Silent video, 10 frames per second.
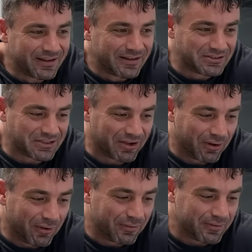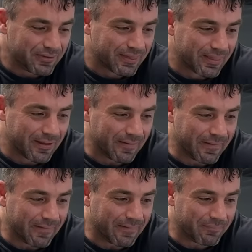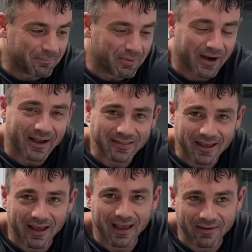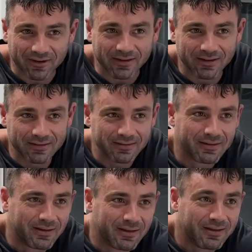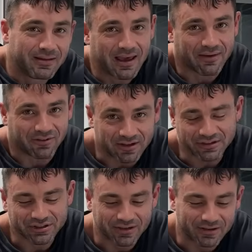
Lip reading: So, but I got that heavy-ish,